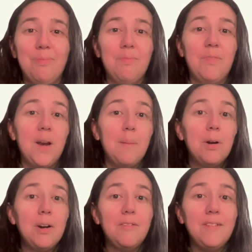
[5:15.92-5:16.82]
the
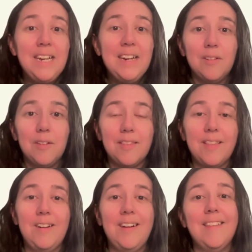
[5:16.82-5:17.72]
number of needles
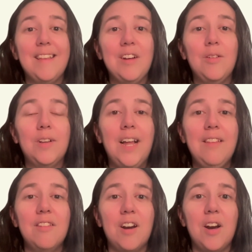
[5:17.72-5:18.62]
that are in a single
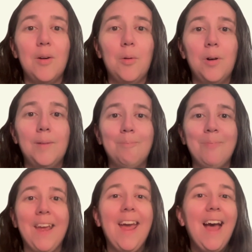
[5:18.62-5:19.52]
cluster, or
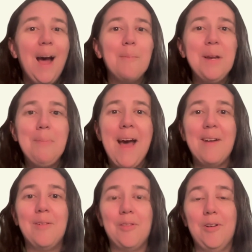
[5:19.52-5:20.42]
how many
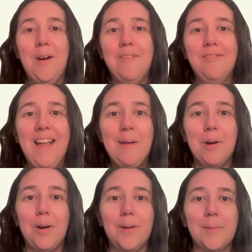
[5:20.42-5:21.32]
petals are on a
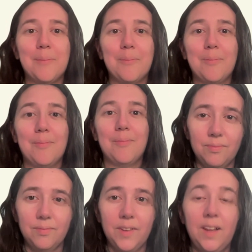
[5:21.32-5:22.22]
flower.
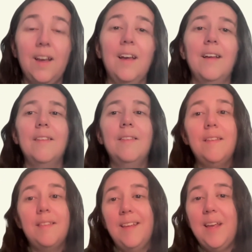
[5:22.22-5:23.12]

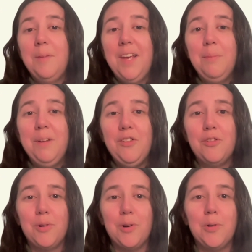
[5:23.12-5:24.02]
The same can be
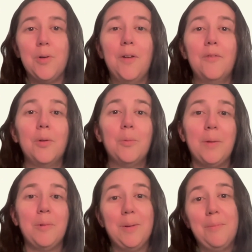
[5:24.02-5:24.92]
true for
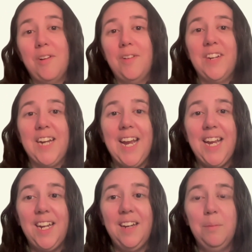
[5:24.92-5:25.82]
when we're observing
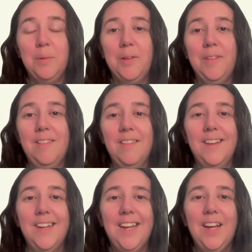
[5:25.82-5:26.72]
animals.
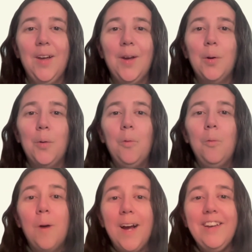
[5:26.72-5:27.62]

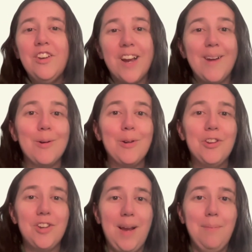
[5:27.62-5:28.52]
What general
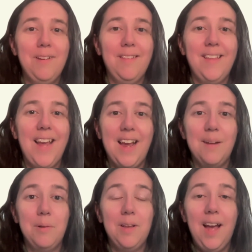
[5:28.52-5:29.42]
shape does the
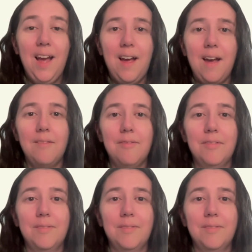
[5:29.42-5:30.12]
animal have?